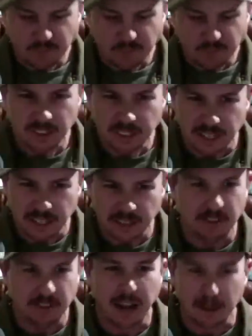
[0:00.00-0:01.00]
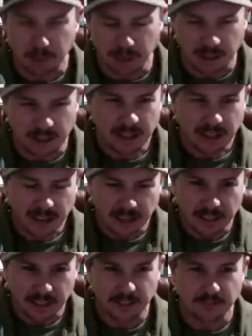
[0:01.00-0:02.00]
I'm getting 5 pounds. I can
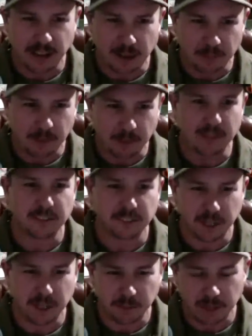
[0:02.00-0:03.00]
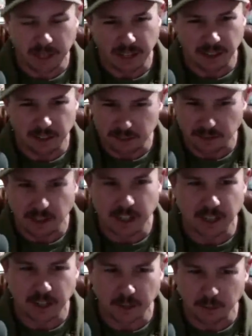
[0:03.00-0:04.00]
get 5 pounds of seed potatoes if I cut
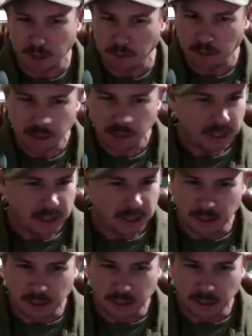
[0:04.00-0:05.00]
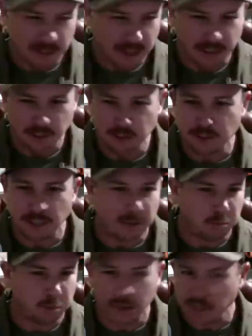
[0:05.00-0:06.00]
them up to, I usually have
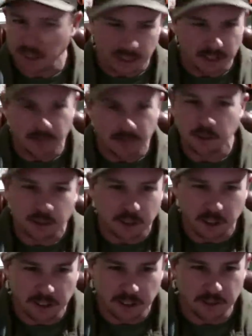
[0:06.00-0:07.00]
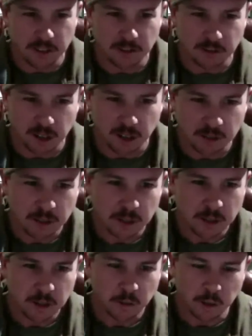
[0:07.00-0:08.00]
plenty enough for a 30-foot row.
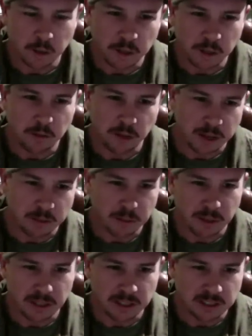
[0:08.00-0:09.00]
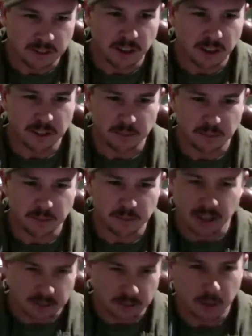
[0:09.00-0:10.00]
What do you recommend as far as pounds
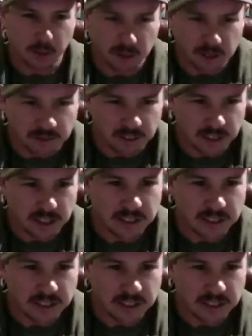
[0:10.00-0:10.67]
per row feet?